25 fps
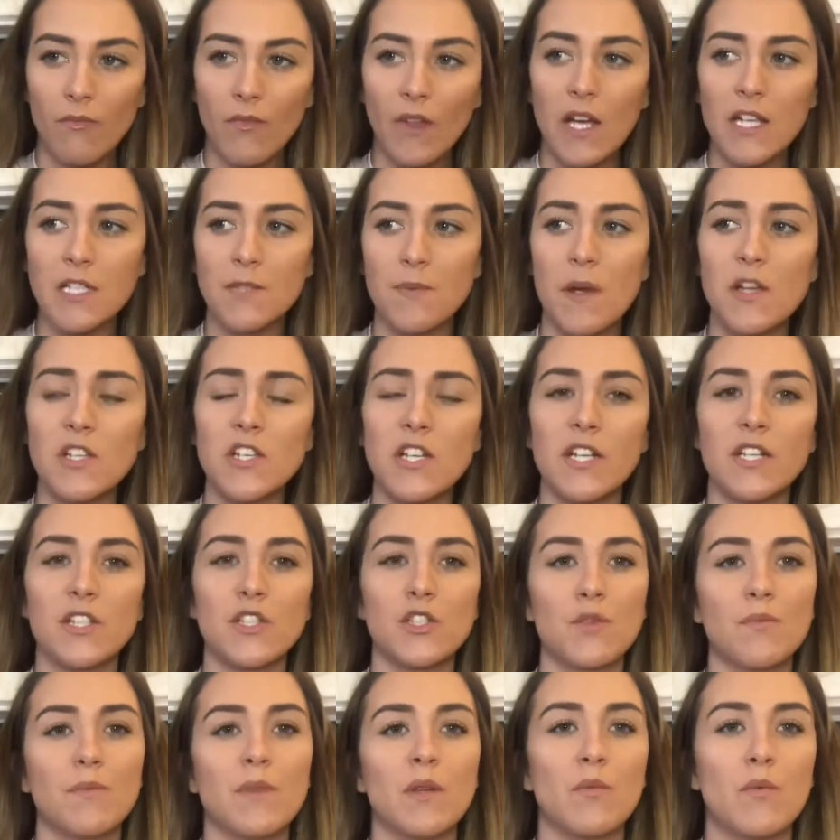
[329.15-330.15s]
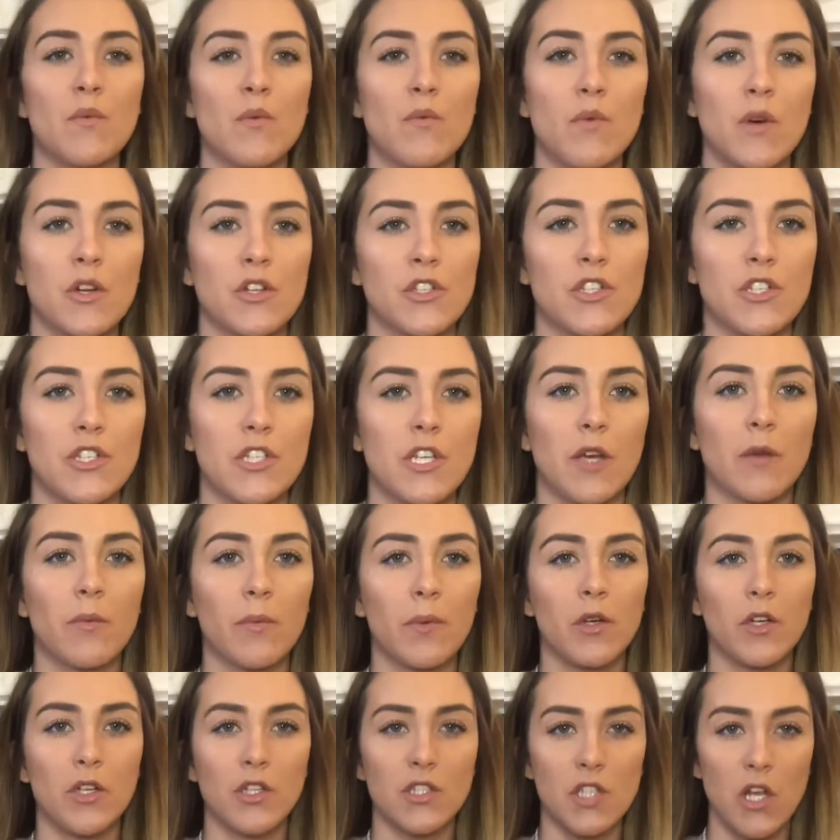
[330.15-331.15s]
especially in something we want to do,
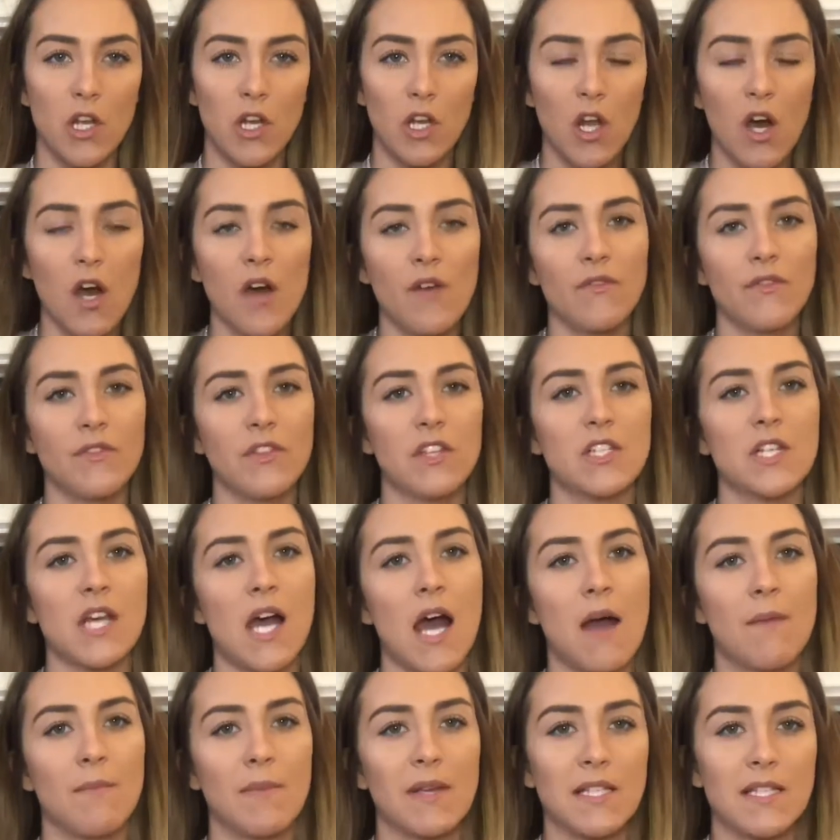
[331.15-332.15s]
because a lot of the time